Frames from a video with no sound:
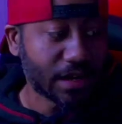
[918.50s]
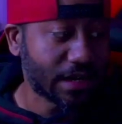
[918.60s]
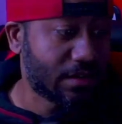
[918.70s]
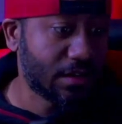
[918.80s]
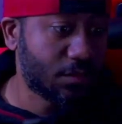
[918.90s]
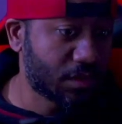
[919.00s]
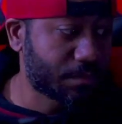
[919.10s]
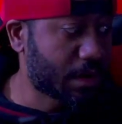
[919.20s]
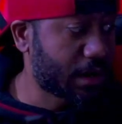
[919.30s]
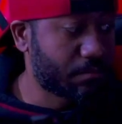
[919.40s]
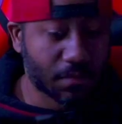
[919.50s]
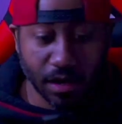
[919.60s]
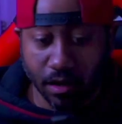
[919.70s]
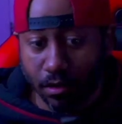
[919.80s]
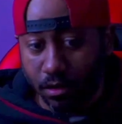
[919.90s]
like I did with my
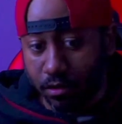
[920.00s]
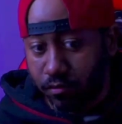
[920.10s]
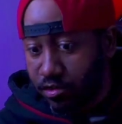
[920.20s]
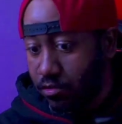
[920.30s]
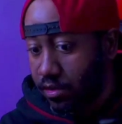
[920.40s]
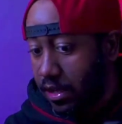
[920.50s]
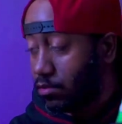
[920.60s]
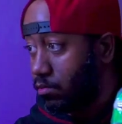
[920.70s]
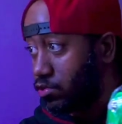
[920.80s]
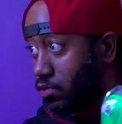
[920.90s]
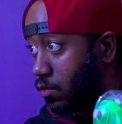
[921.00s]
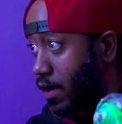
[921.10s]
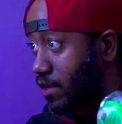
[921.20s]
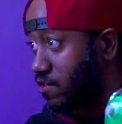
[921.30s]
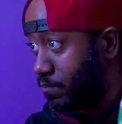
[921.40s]
original GameCube controller,
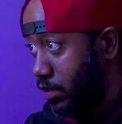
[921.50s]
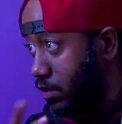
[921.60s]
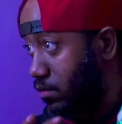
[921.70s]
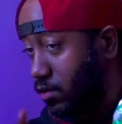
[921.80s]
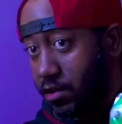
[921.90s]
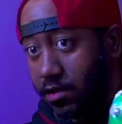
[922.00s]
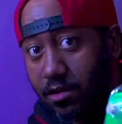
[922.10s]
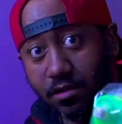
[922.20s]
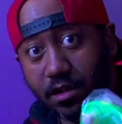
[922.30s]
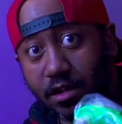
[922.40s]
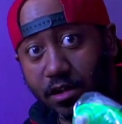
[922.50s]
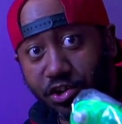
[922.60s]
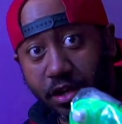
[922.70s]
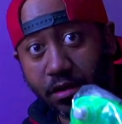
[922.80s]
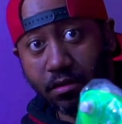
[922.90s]
where I split the
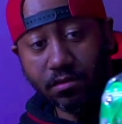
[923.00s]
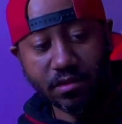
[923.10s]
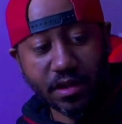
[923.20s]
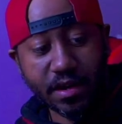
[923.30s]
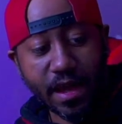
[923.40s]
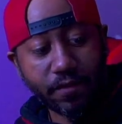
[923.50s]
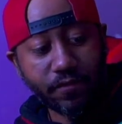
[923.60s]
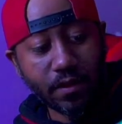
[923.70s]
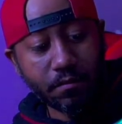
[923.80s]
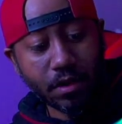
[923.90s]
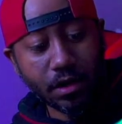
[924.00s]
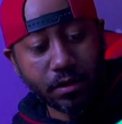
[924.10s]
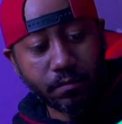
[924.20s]
shells and had them